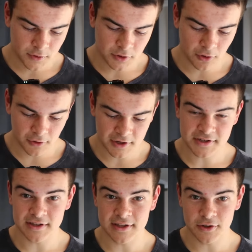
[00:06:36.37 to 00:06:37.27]
you're on it,
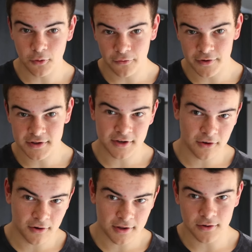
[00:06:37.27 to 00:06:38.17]
then you're off it, then
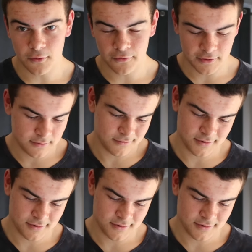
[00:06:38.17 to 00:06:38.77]
you're on it, then off it.